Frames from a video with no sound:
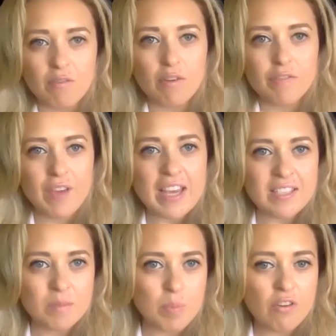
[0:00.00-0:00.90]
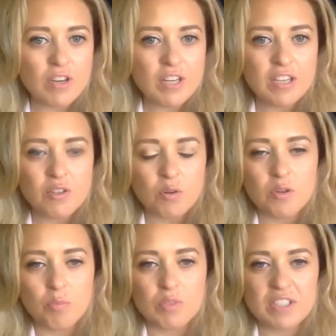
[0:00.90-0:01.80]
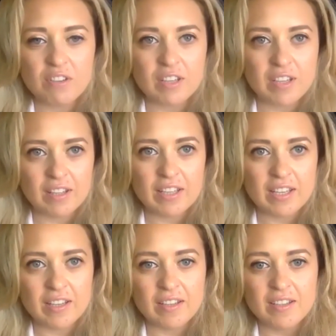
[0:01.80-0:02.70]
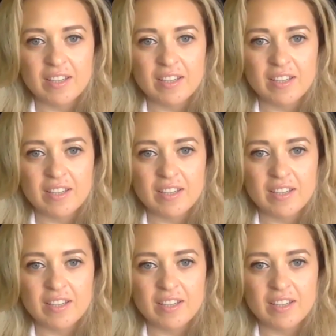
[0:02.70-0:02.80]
a phased period, or was there like a